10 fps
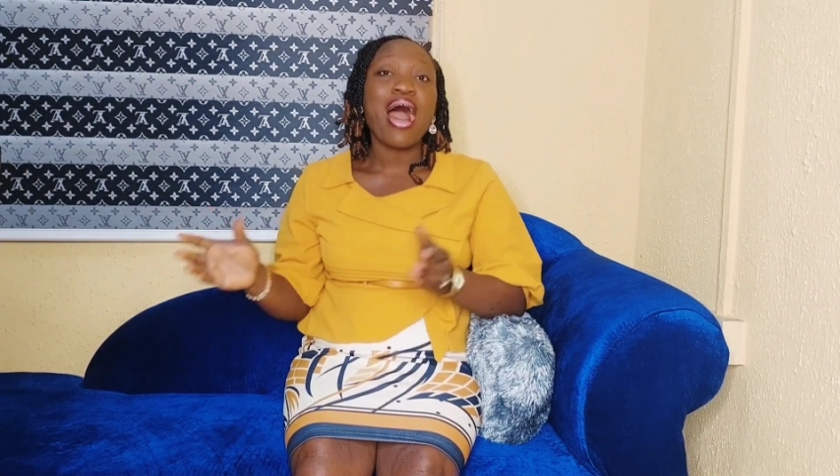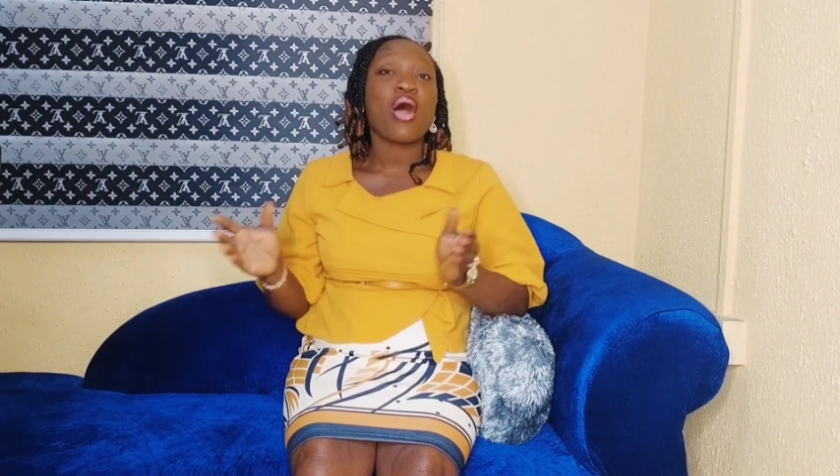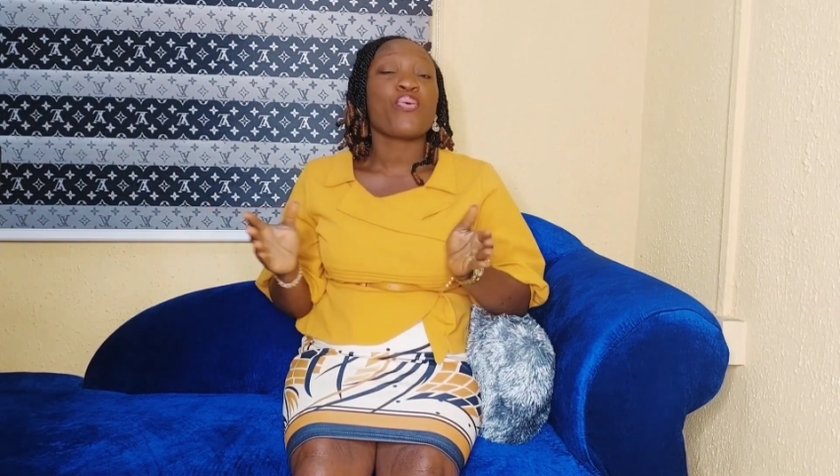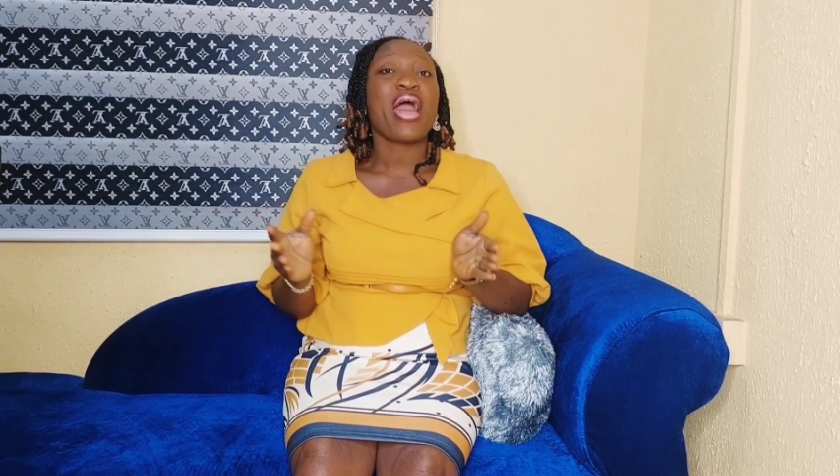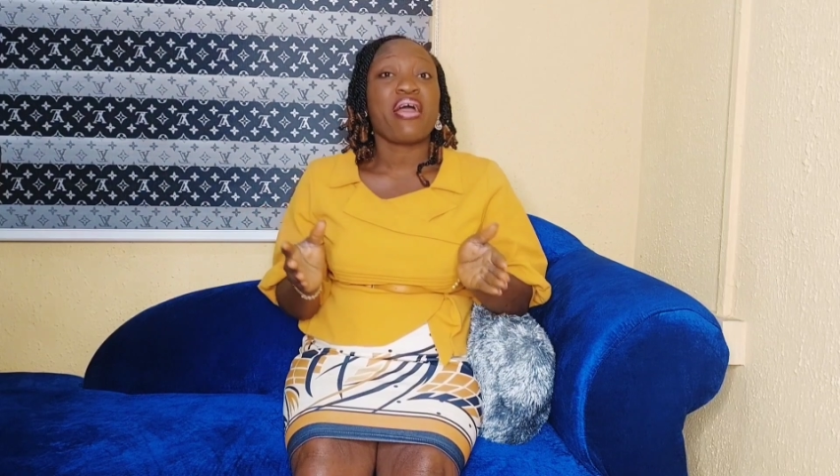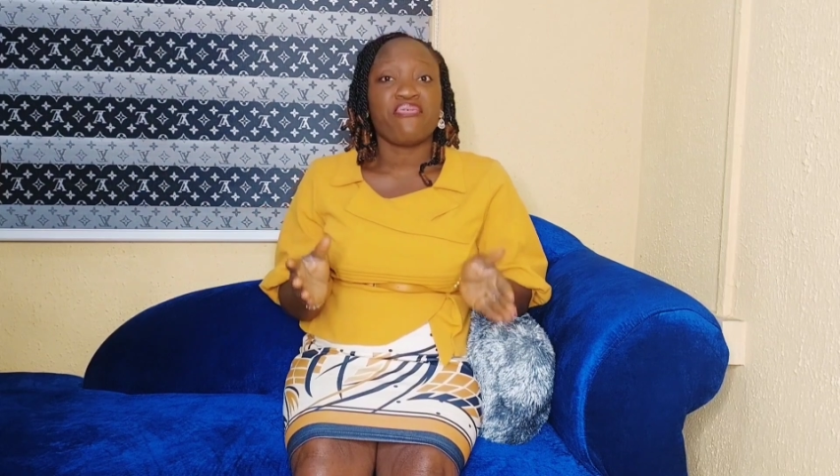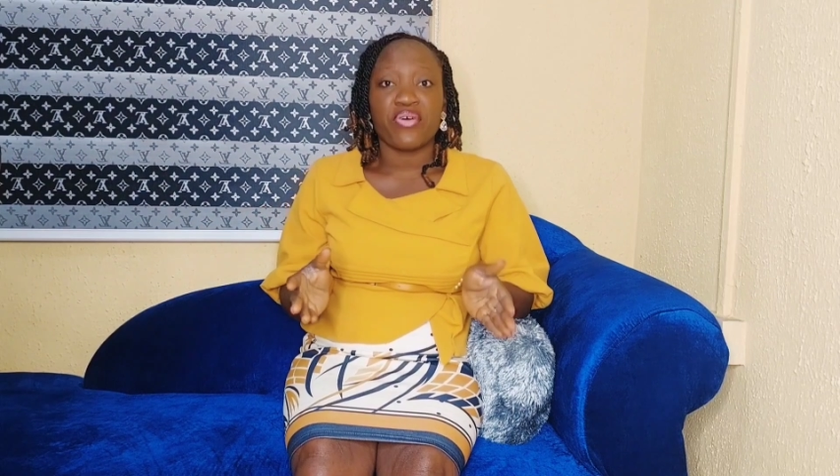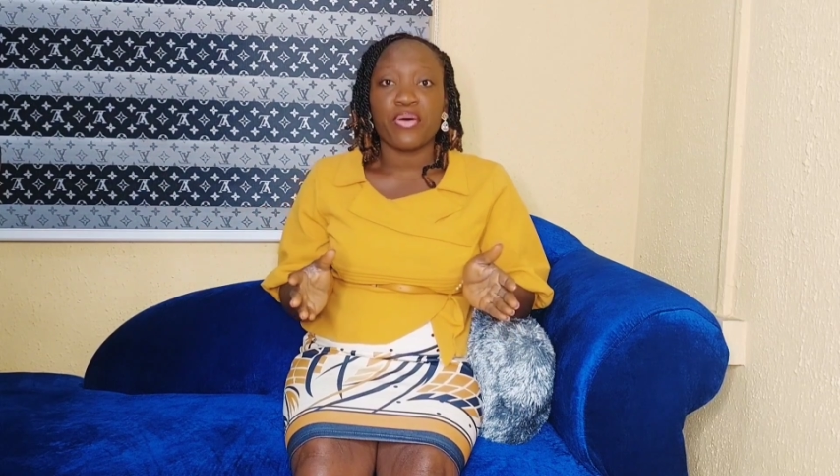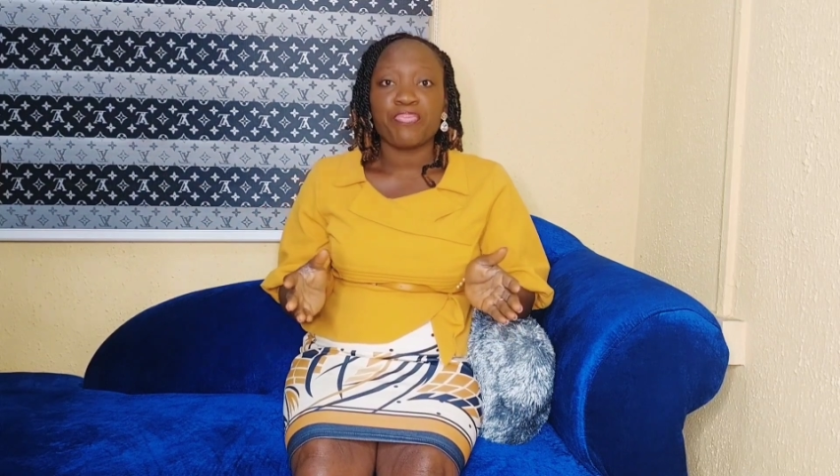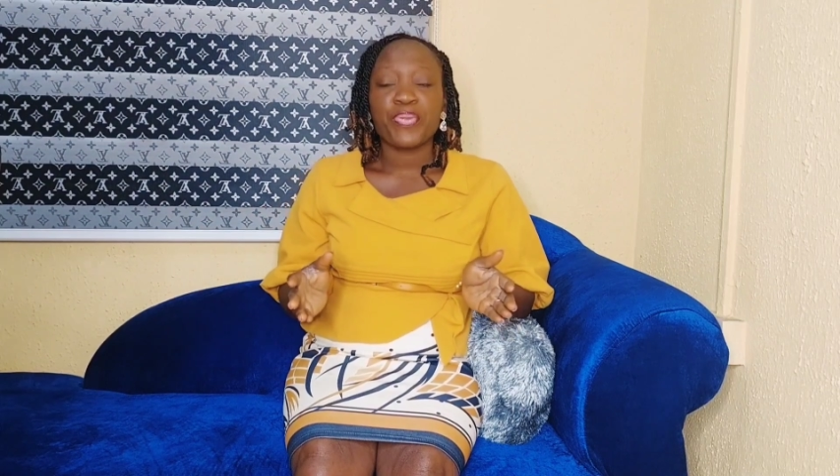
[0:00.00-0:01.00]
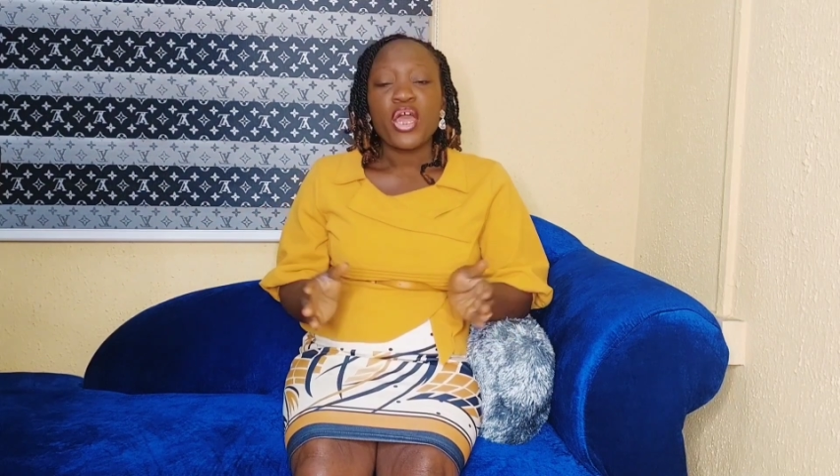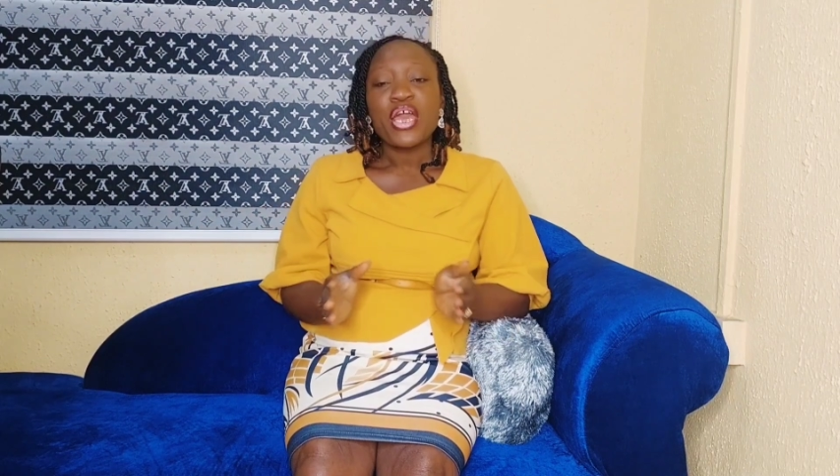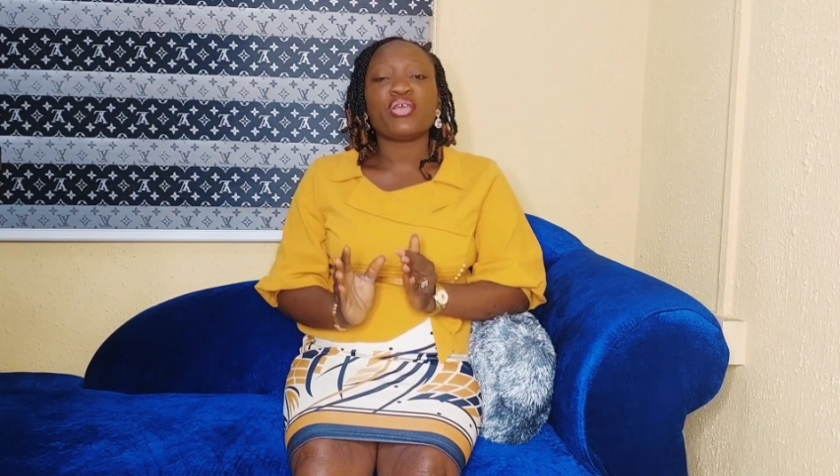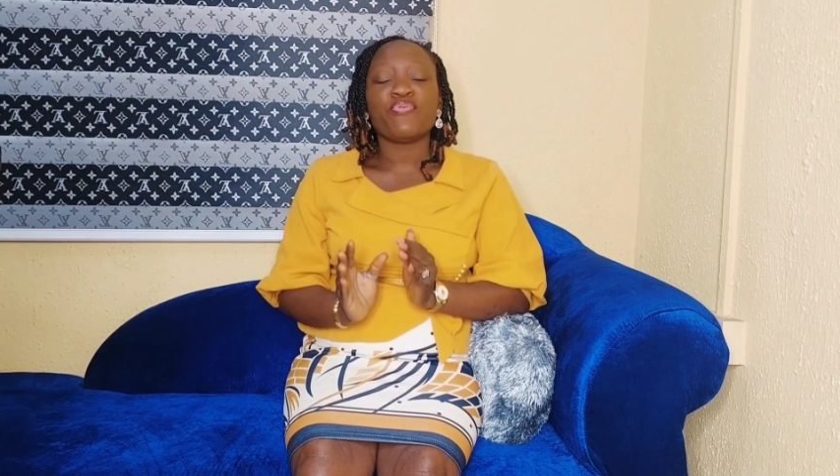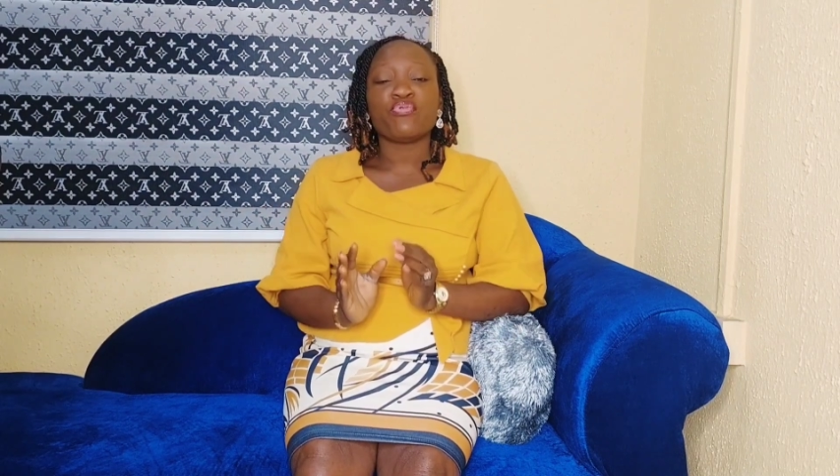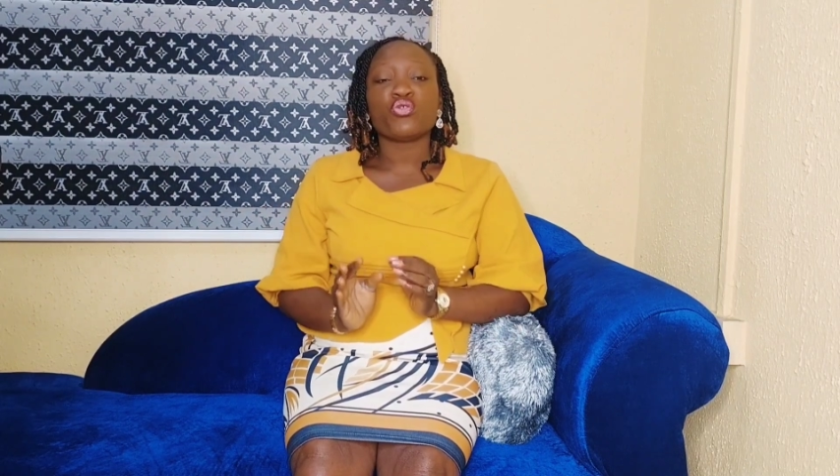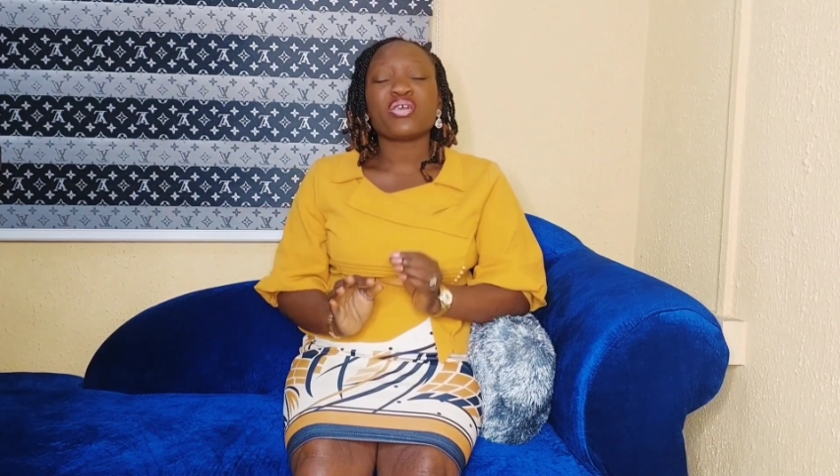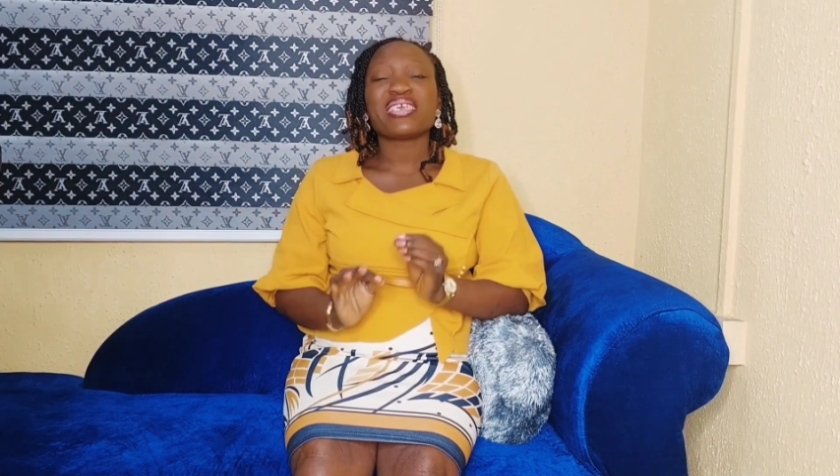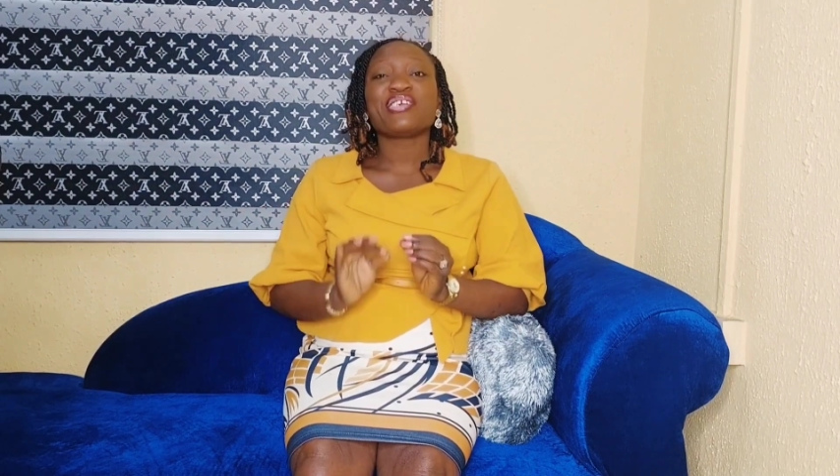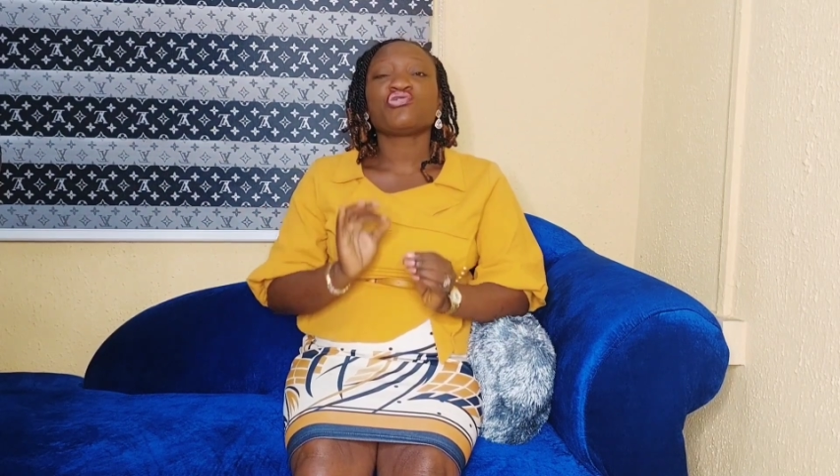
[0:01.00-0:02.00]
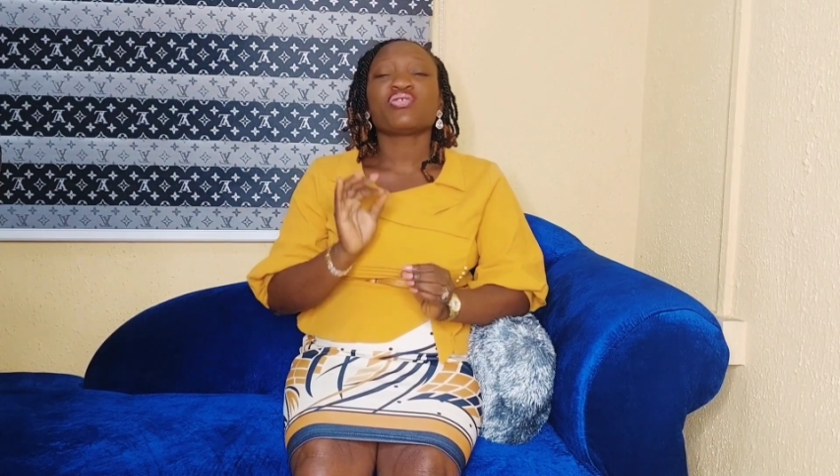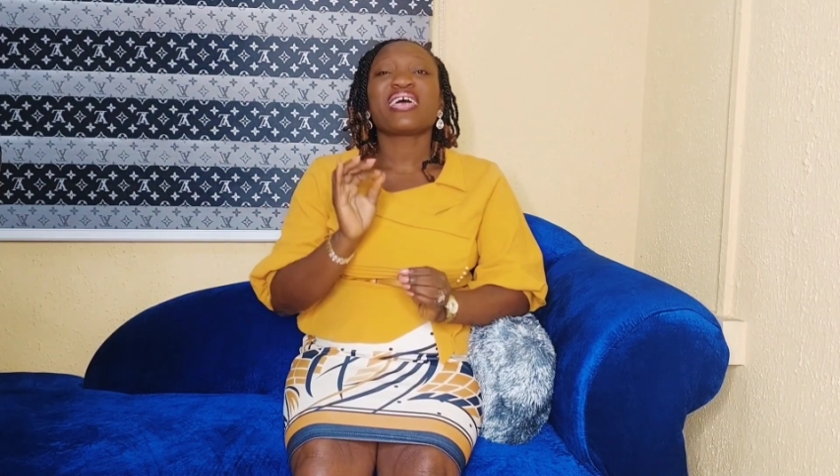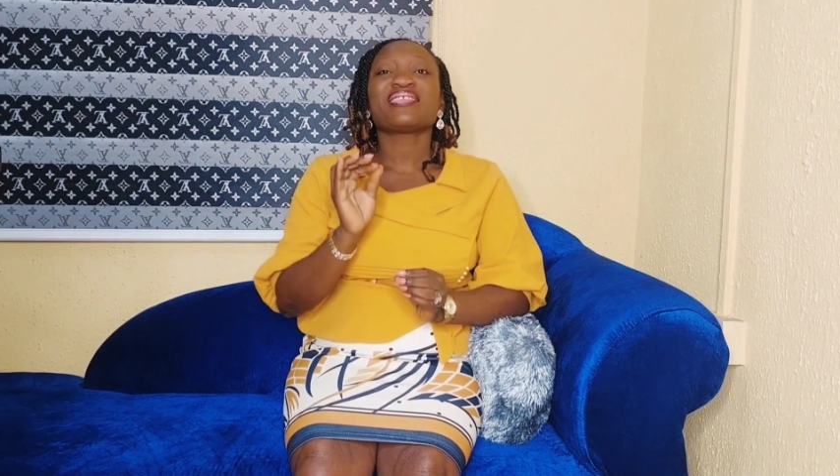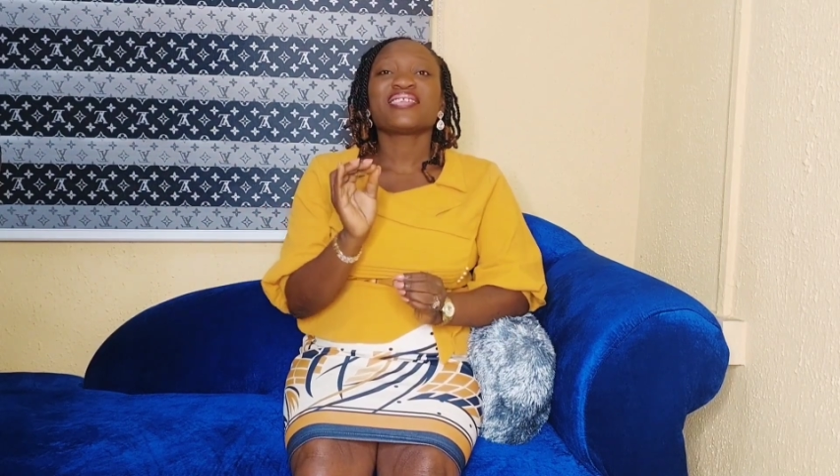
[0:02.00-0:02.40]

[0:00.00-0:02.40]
However, if you not ensure that